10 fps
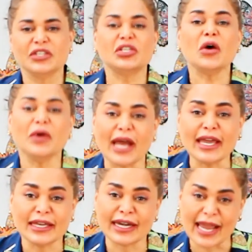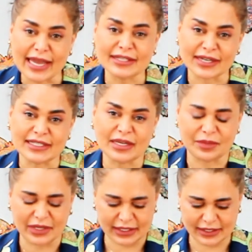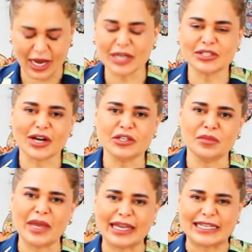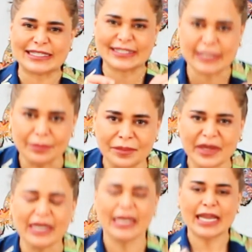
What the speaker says: So when I create recipes, I try to make it simple,